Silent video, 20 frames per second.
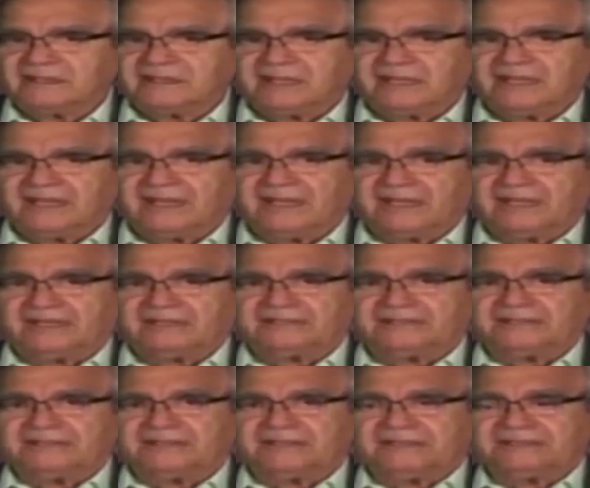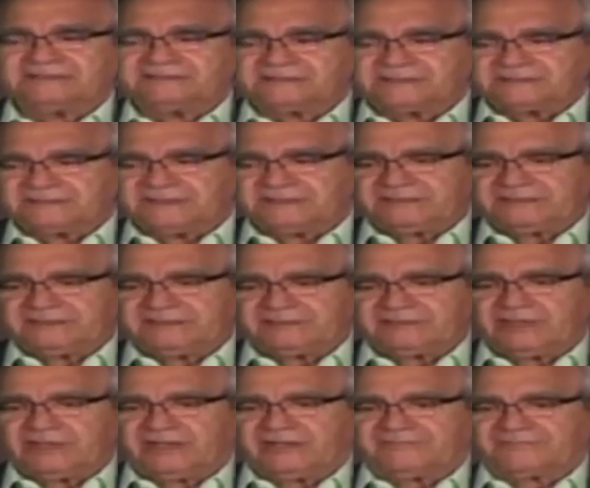And he's sitting there in
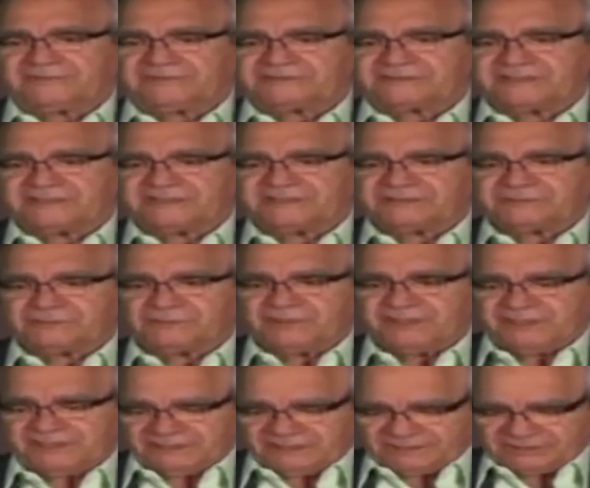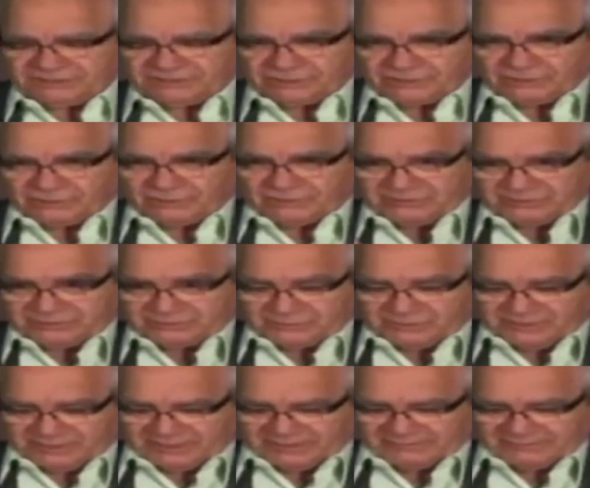our office, and he's reading these stories
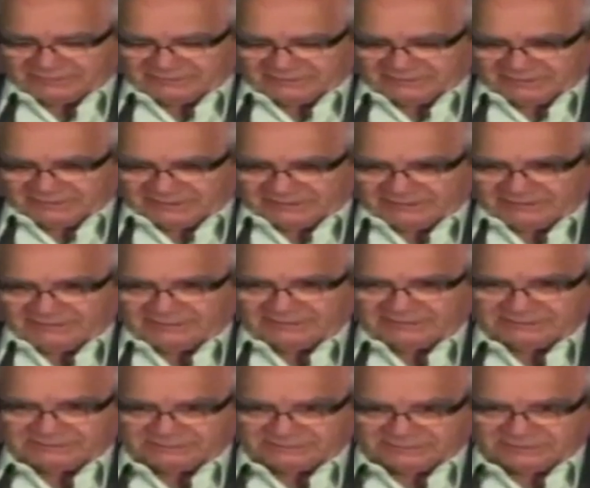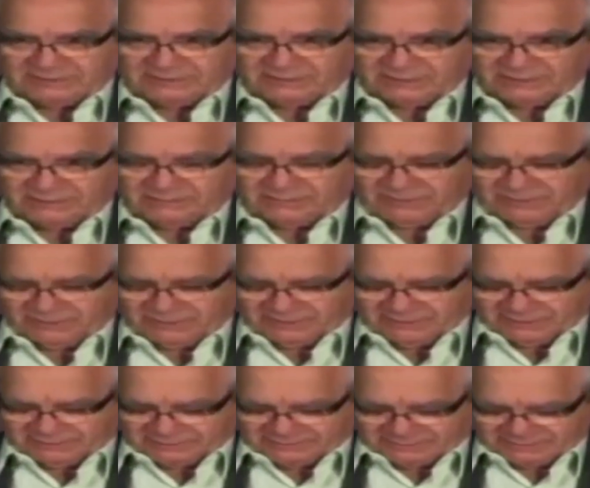one after the other, and he's looking at me, and
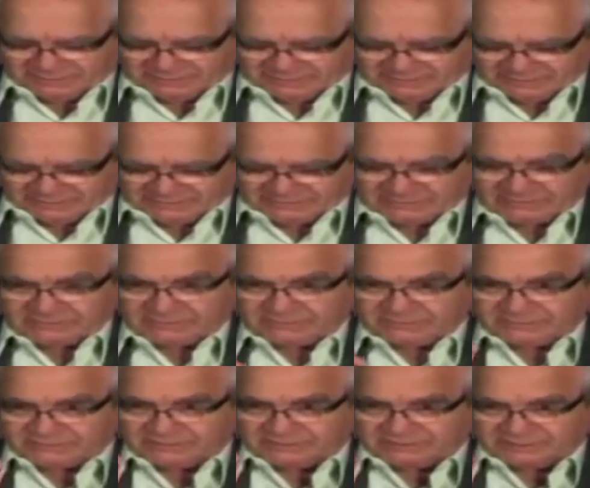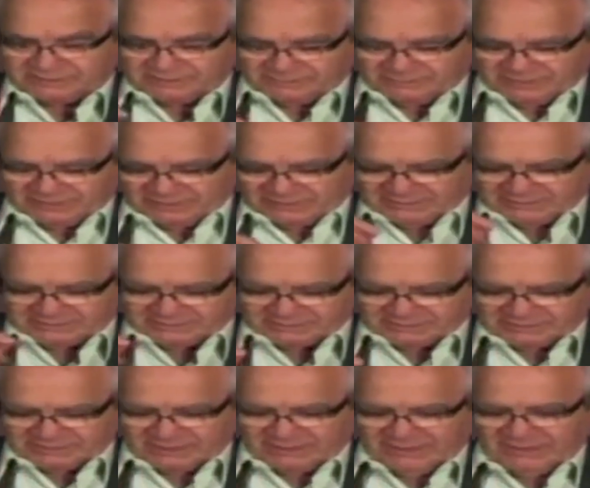he's looking at this, and he's looking at me, and he's looking.
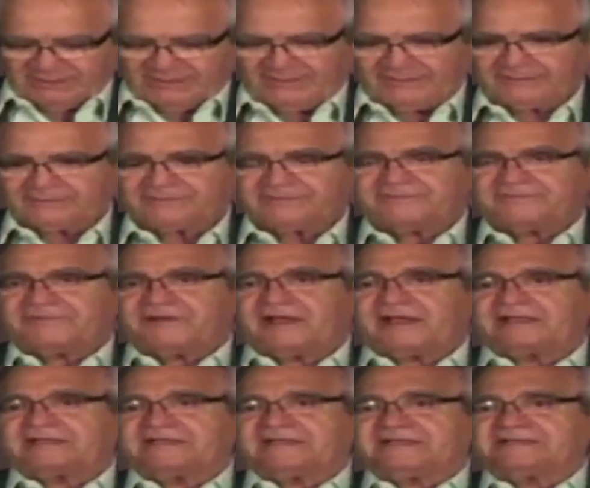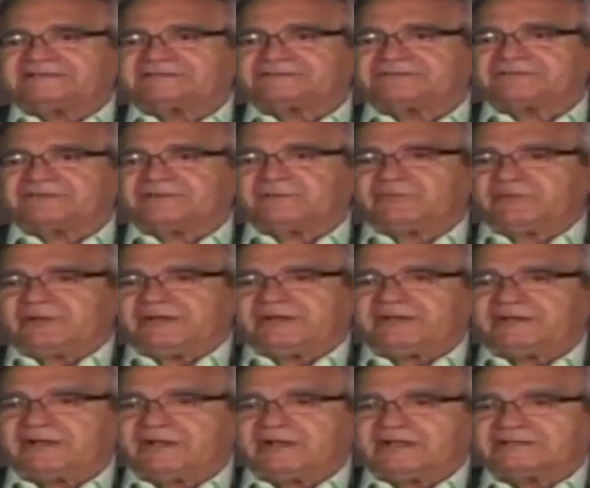He finally gets through
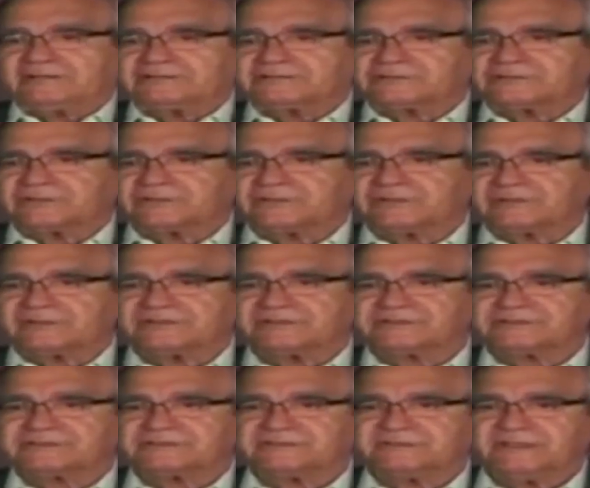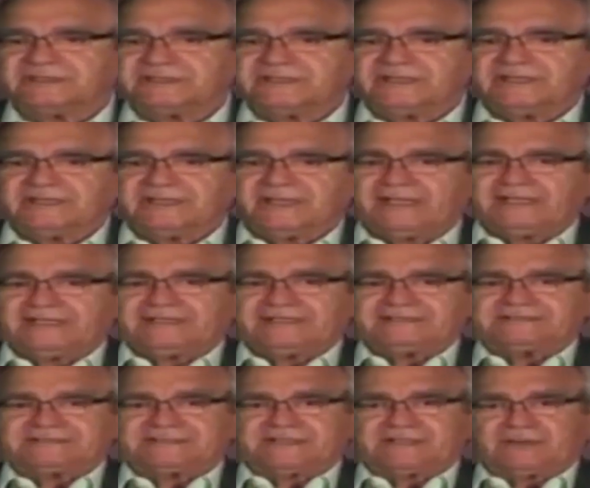reading all those stories, and he
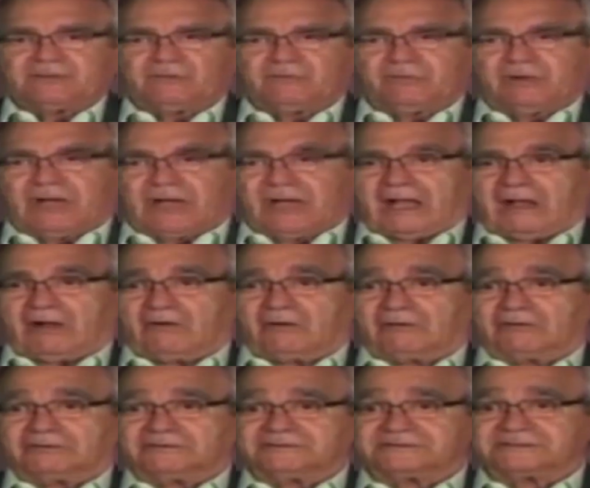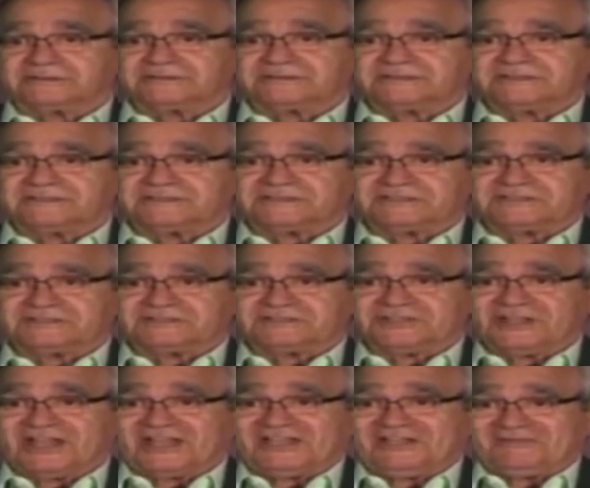said, "Wow." He said, "This is
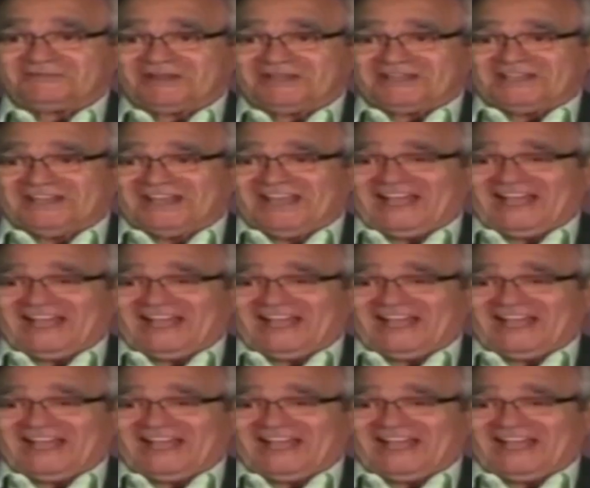dynamite."